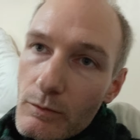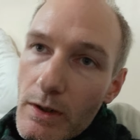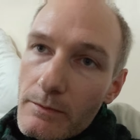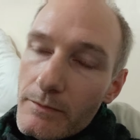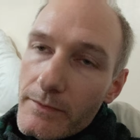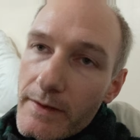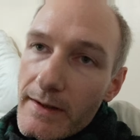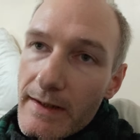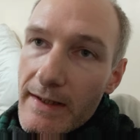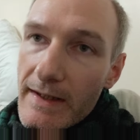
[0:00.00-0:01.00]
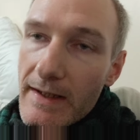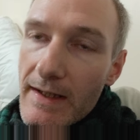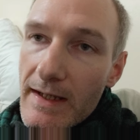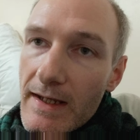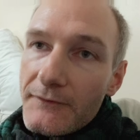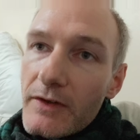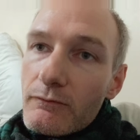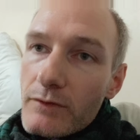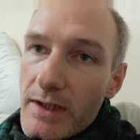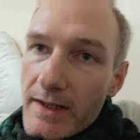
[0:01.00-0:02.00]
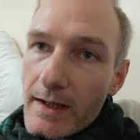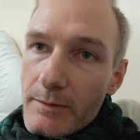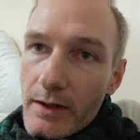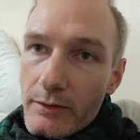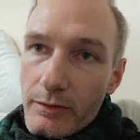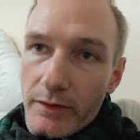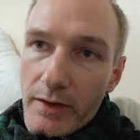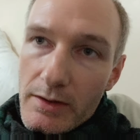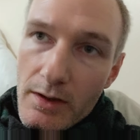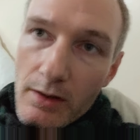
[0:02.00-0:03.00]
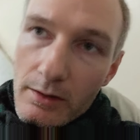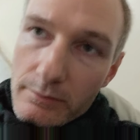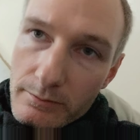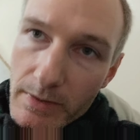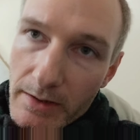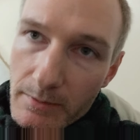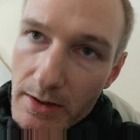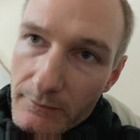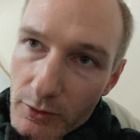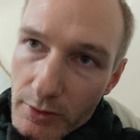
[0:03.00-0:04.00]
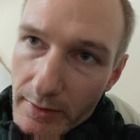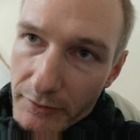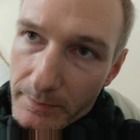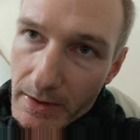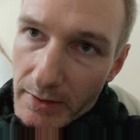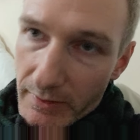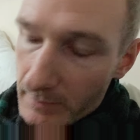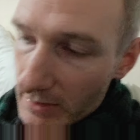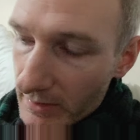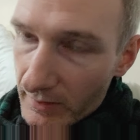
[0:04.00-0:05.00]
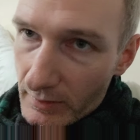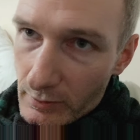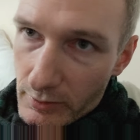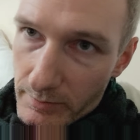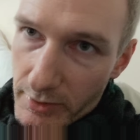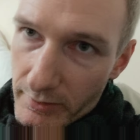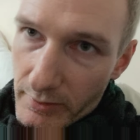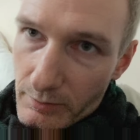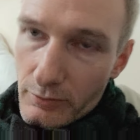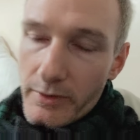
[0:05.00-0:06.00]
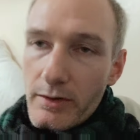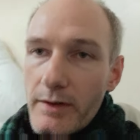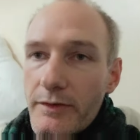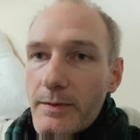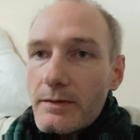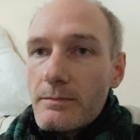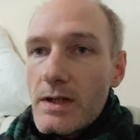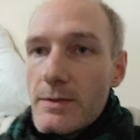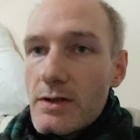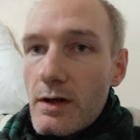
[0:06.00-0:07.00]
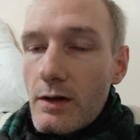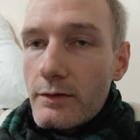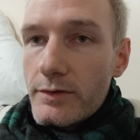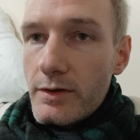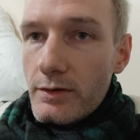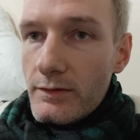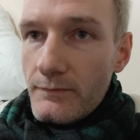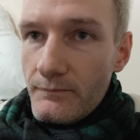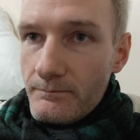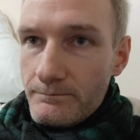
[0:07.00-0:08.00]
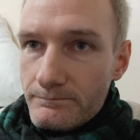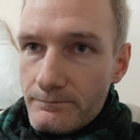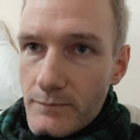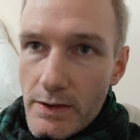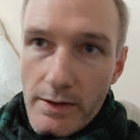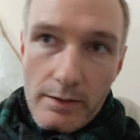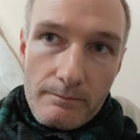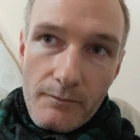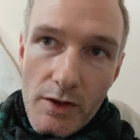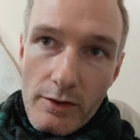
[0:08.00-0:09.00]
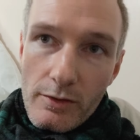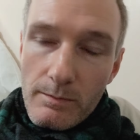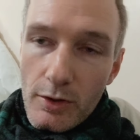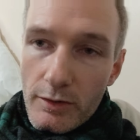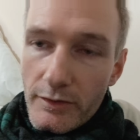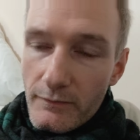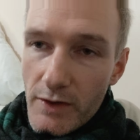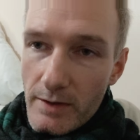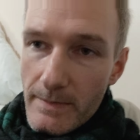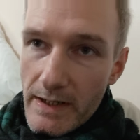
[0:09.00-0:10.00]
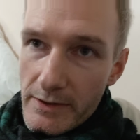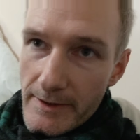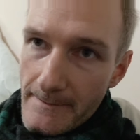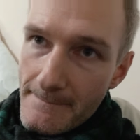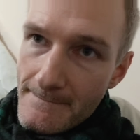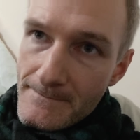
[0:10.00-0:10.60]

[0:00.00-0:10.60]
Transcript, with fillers: Well, if it really came down to it, say you can't, maybe you haven't got enough space. I mean, this is an old computer. You've probably got enough space. Maybe you can't use... I don't know, VirtualBox or virt-manager.